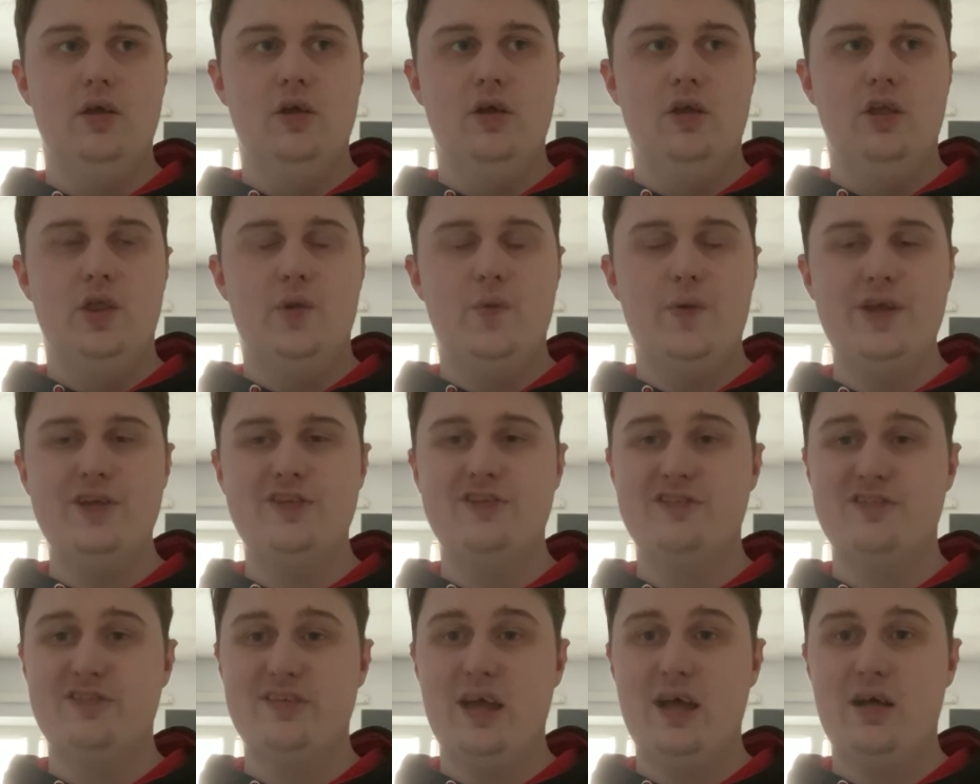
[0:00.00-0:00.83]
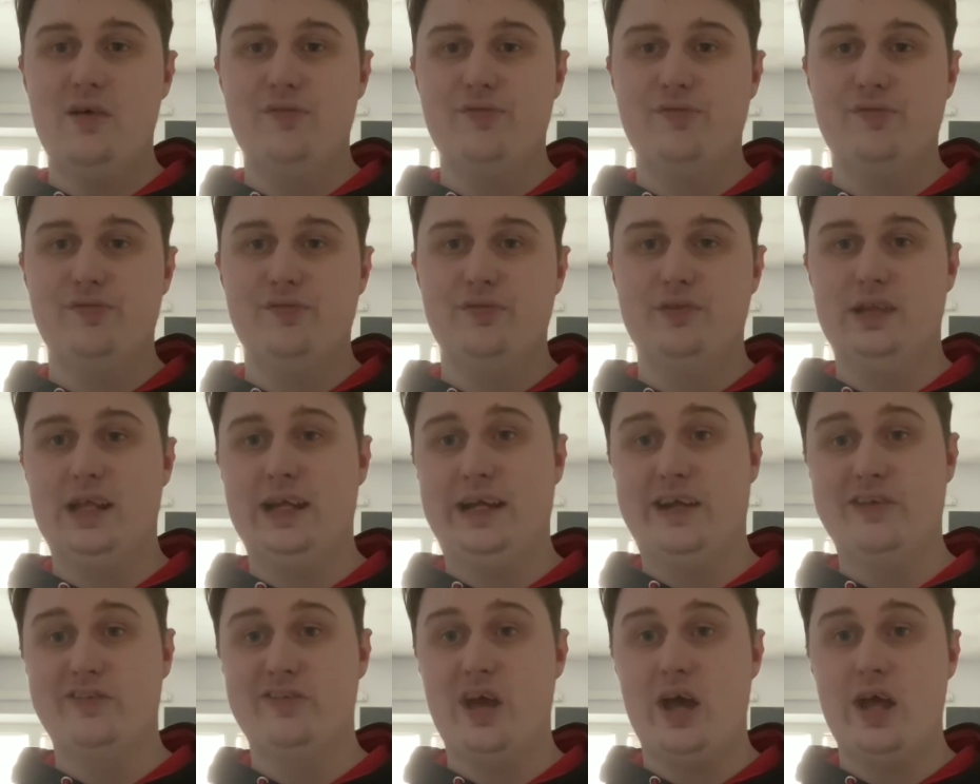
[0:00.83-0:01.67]
The race itself,
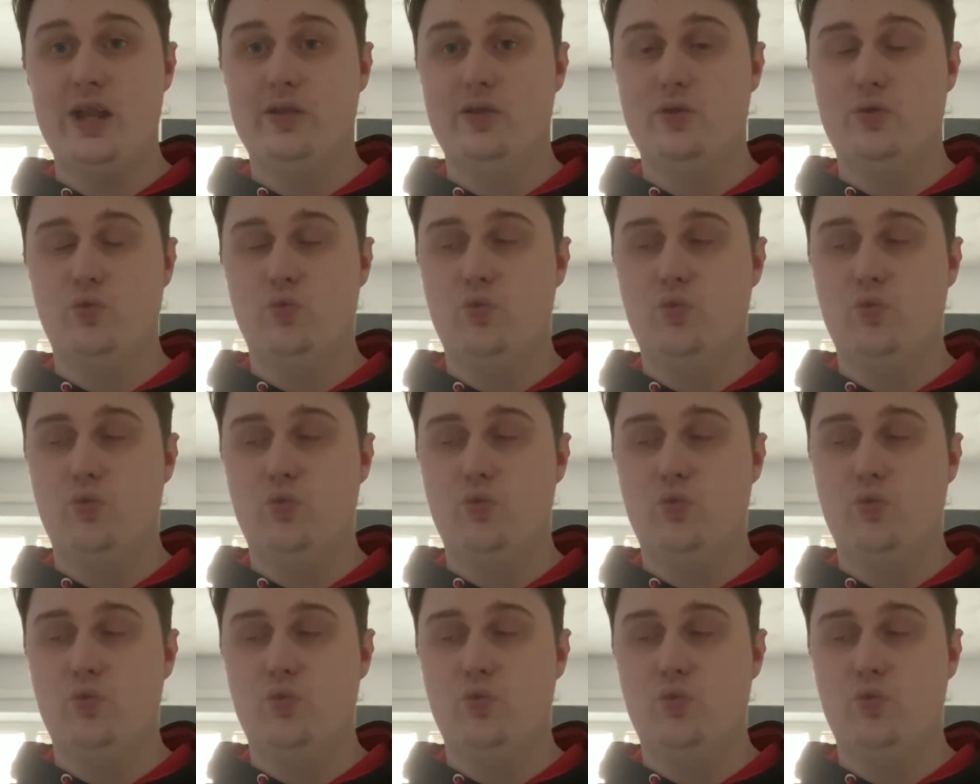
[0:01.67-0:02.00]
like I said,